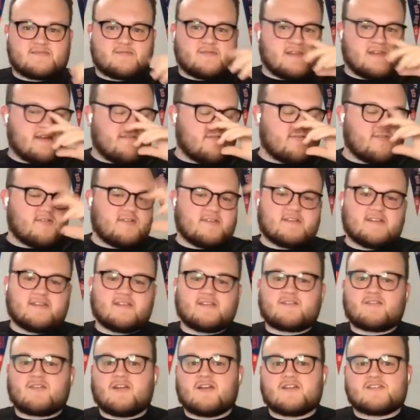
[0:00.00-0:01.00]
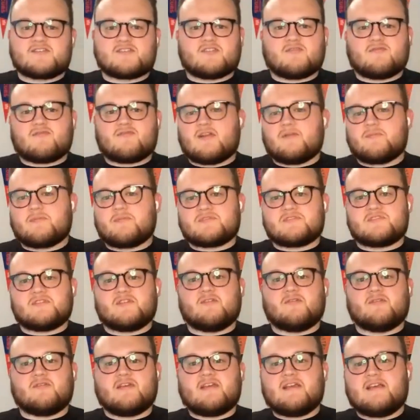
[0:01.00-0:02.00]
We never really did the crossover
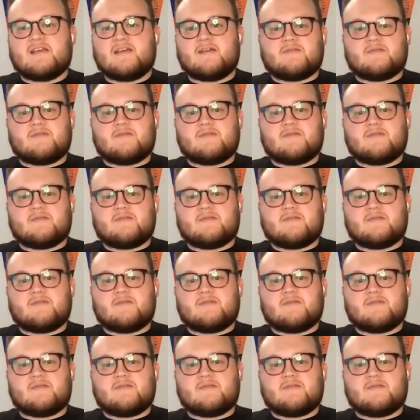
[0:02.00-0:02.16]
episode.